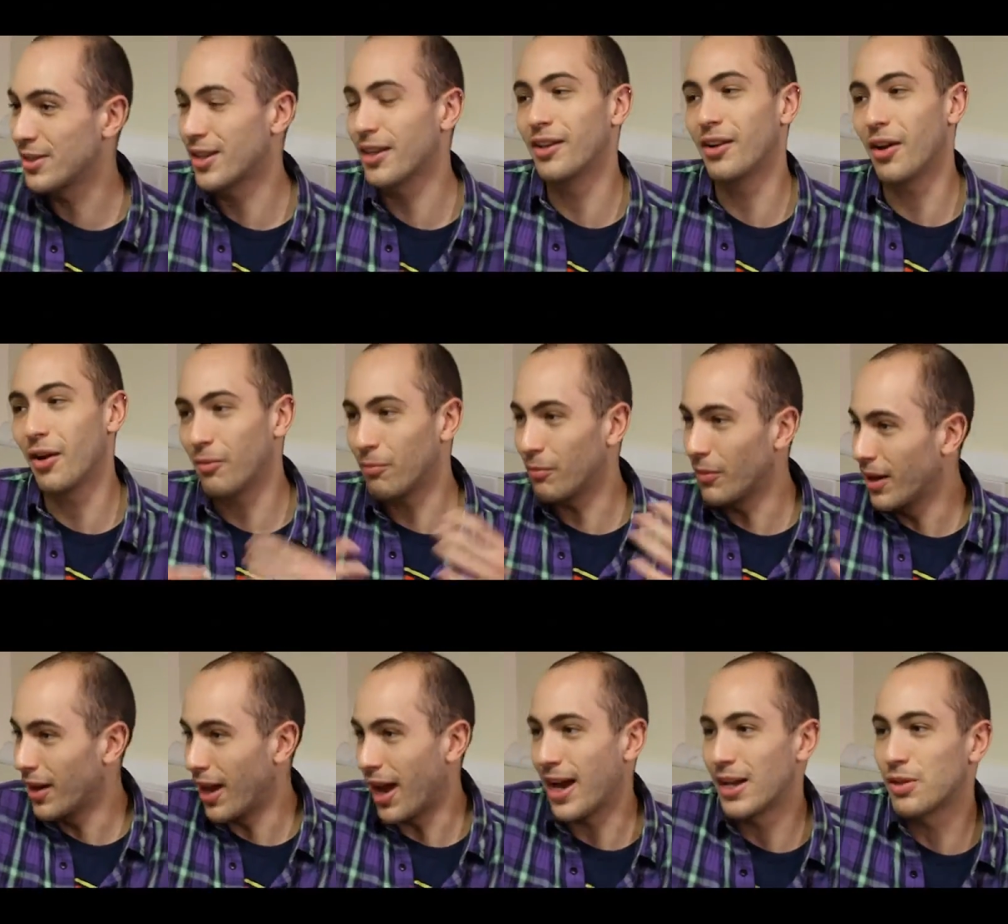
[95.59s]
And you know,
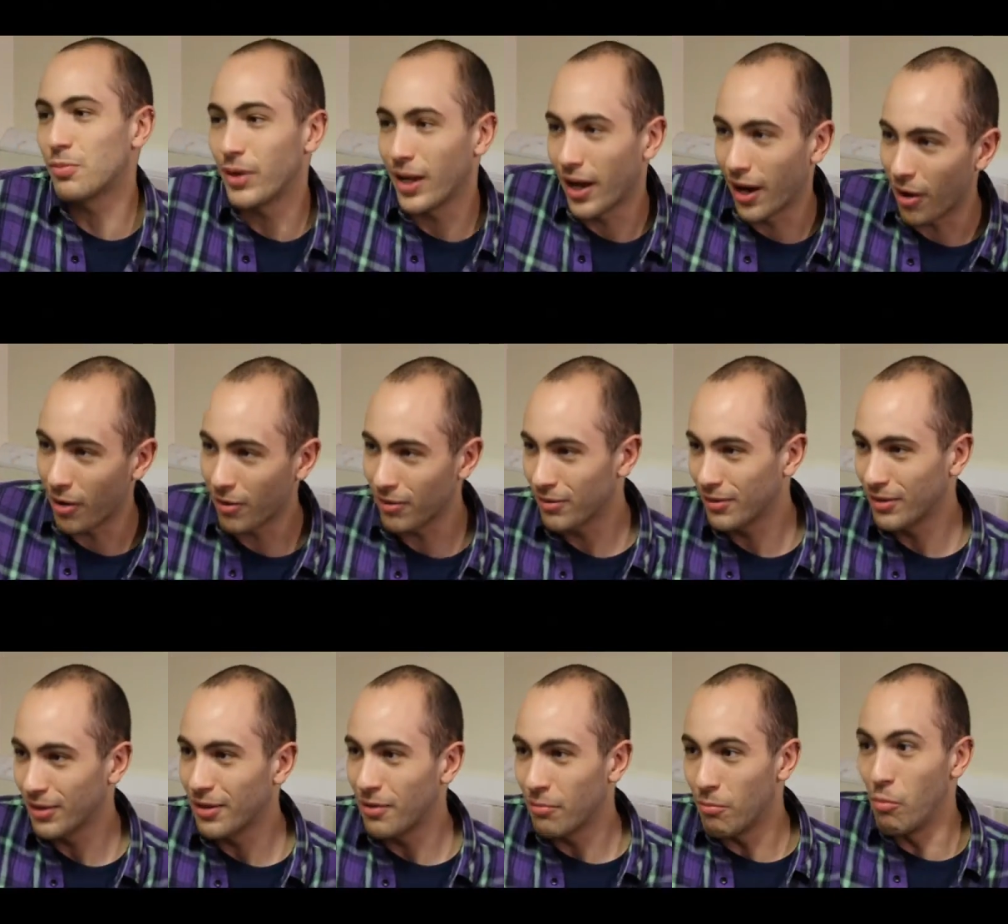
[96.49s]
as we get
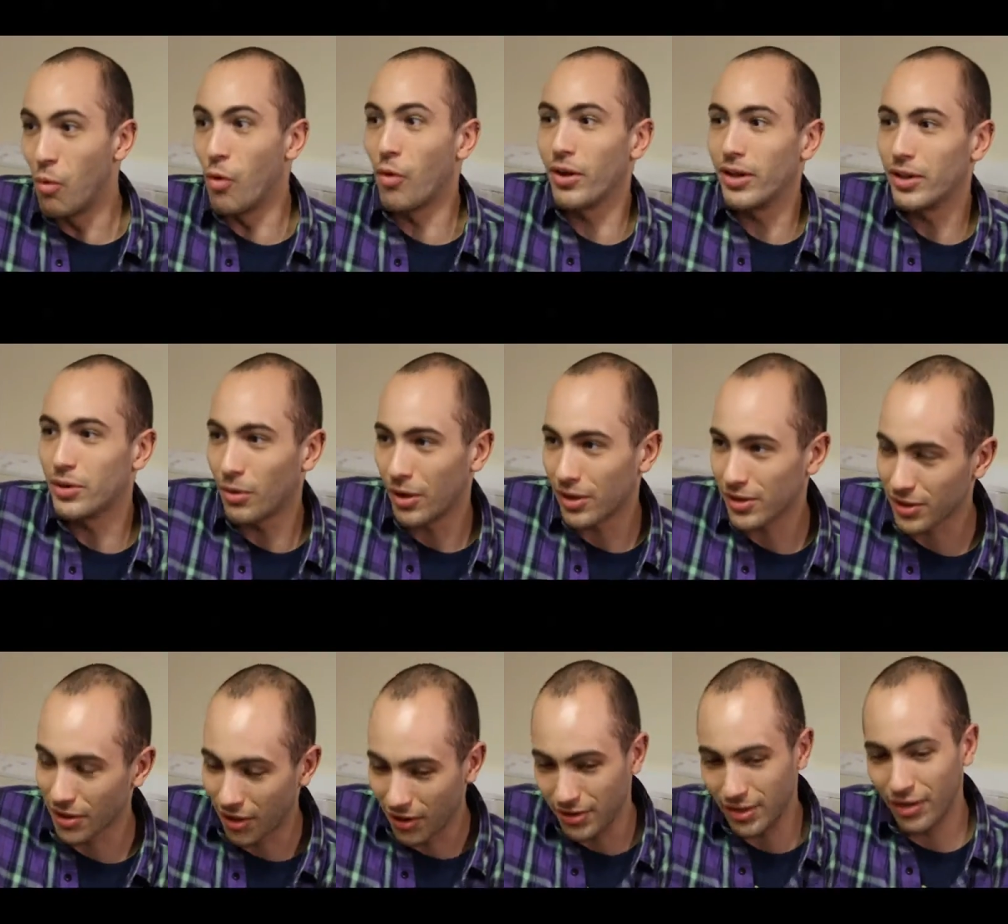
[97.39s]
more into our
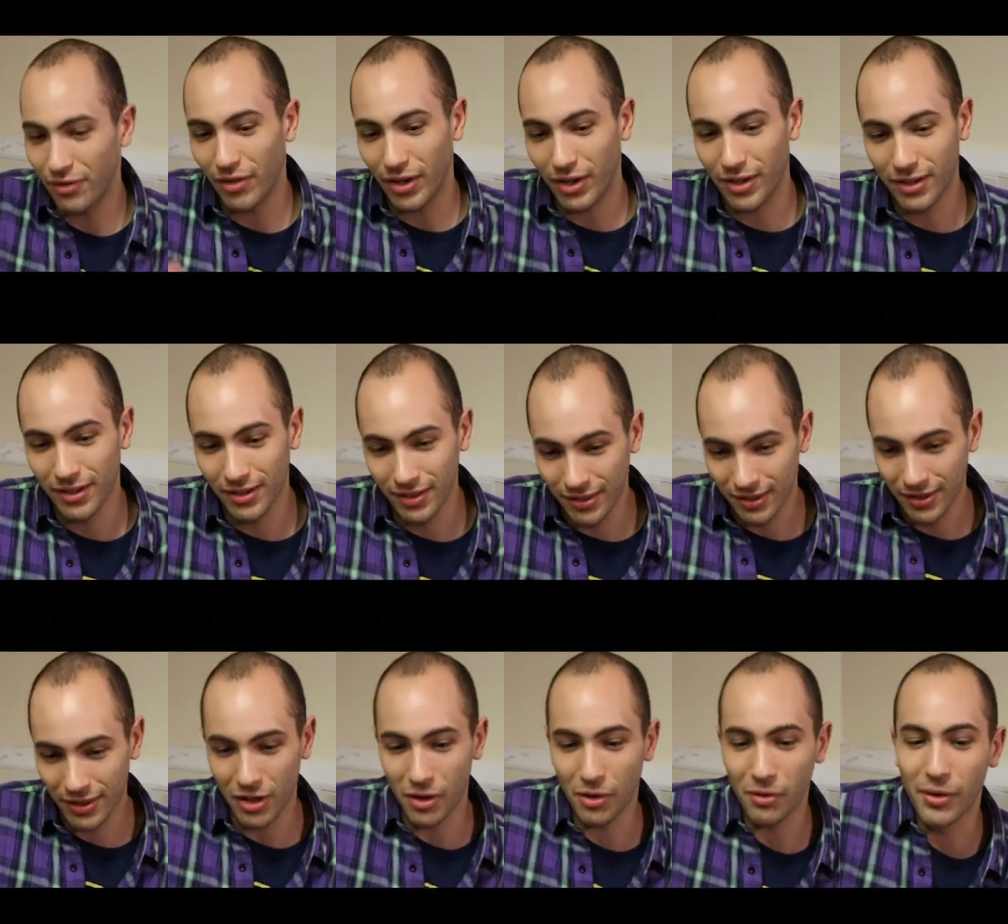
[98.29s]
scientific
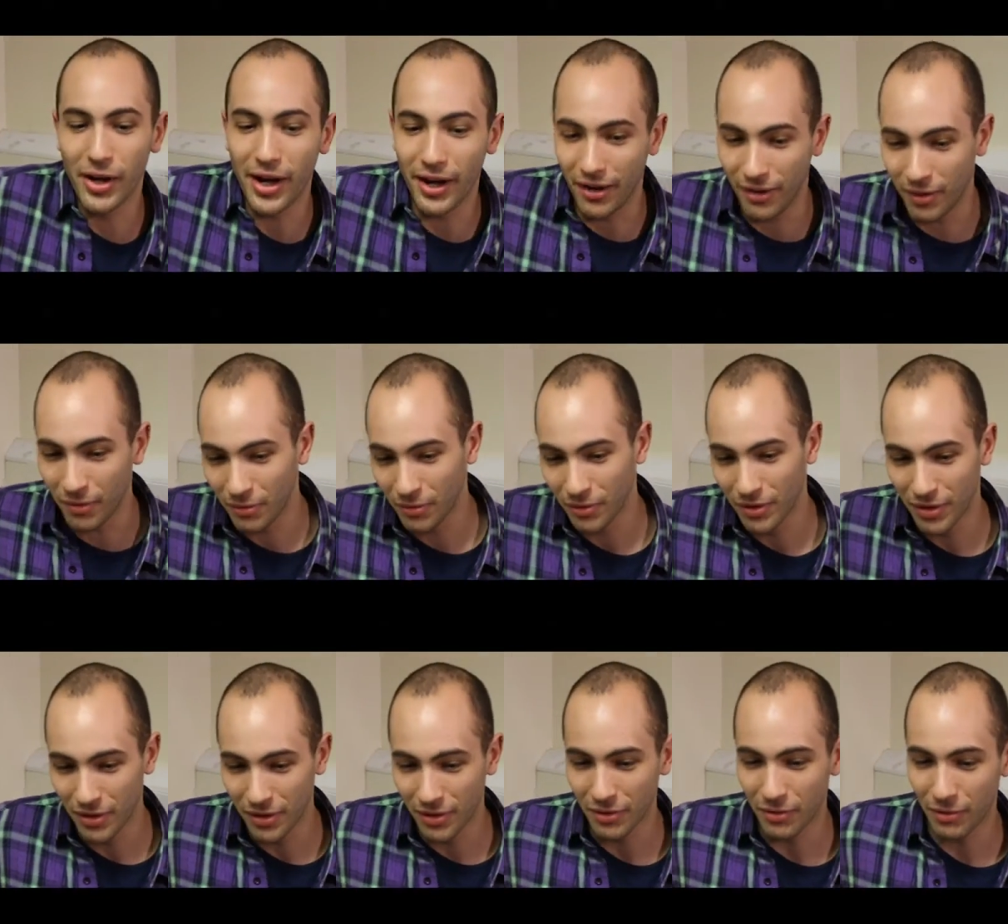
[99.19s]
career,
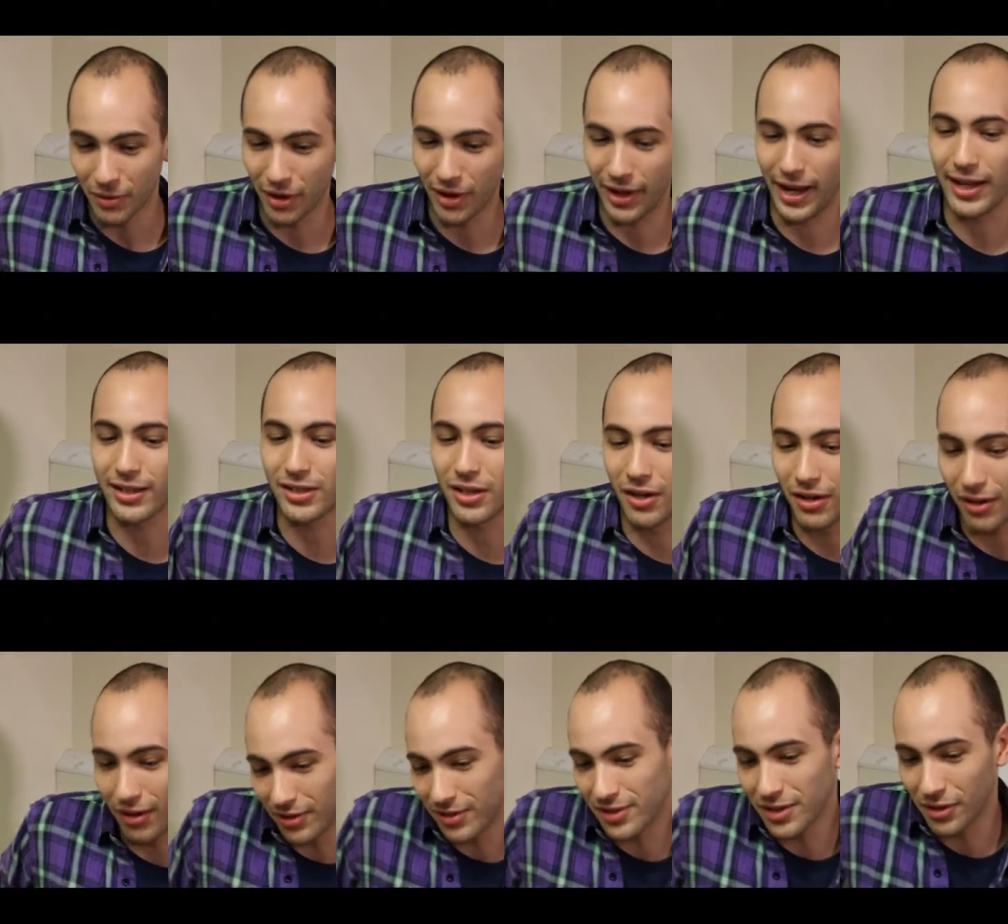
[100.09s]
you uh, know, get to
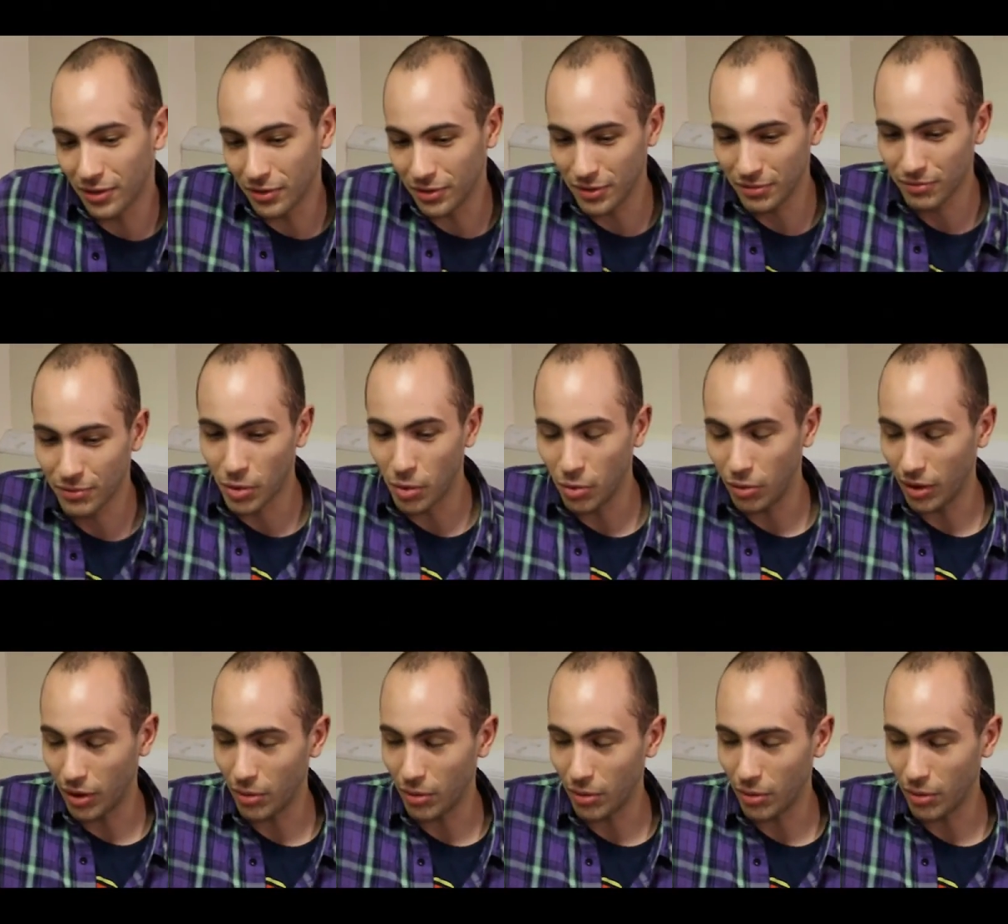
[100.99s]
answer those cooler